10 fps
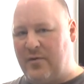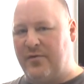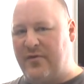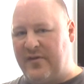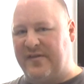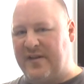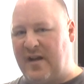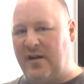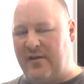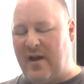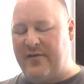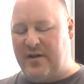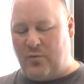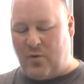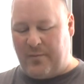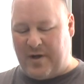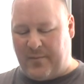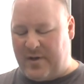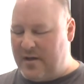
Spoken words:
go through the cycle of having it warmed up.